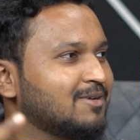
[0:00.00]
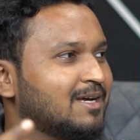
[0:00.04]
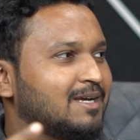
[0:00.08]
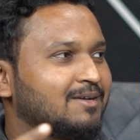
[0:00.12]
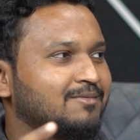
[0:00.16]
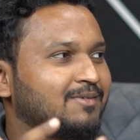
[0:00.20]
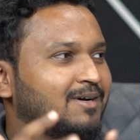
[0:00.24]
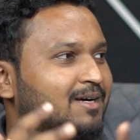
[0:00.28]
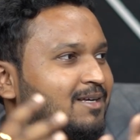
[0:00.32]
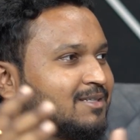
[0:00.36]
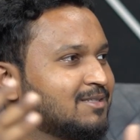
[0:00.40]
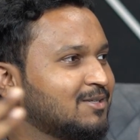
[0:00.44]

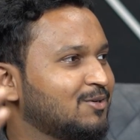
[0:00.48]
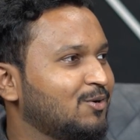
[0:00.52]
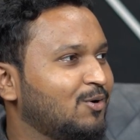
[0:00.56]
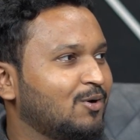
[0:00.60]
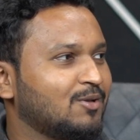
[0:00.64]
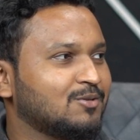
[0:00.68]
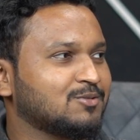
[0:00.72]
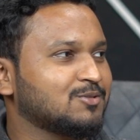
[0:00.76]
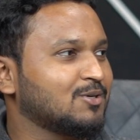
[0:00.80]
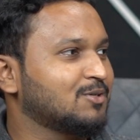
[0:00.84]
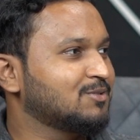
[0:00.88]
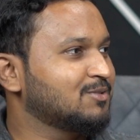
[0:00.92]
vivas, and
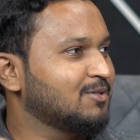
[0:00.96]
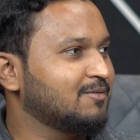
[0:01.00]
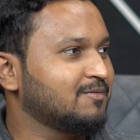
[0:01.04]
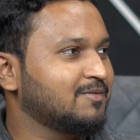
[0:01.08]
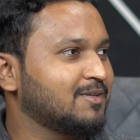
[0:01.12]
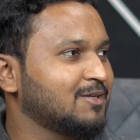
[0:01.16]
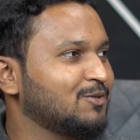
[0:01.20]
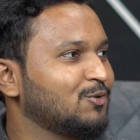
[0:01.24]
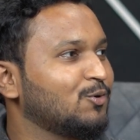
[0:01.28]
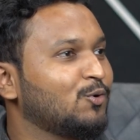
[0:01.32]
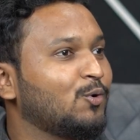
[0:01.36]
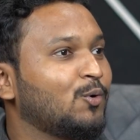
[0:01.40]
all sorts of
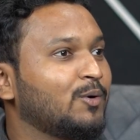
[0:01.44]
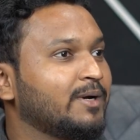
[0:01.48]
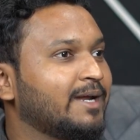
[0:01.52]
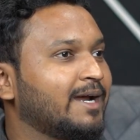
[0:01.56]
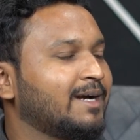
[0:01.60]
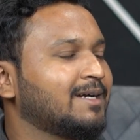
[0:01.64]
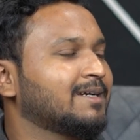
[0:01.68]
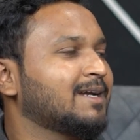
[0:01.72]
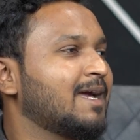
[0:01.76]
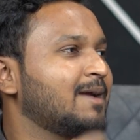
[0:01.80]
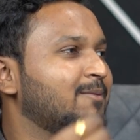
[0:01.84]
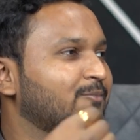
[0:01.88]
things. You don't
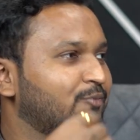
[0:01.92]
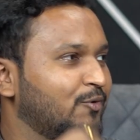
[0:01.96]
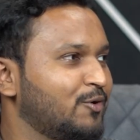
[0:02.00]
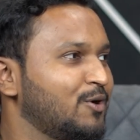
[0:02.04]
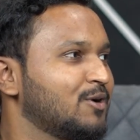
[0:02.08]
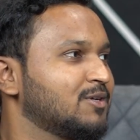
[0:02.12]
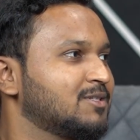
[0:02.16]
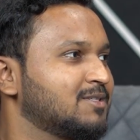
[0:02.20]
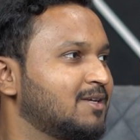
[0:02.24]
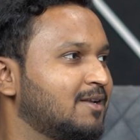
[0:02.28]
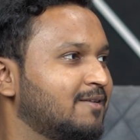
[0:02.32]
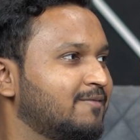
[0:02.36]
get time for
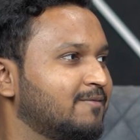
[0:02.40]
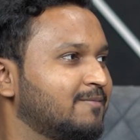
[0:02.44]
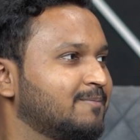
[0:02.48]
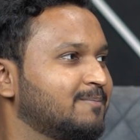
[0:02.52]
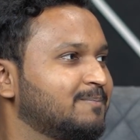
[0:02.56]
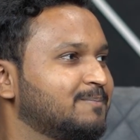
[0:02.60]
yourself.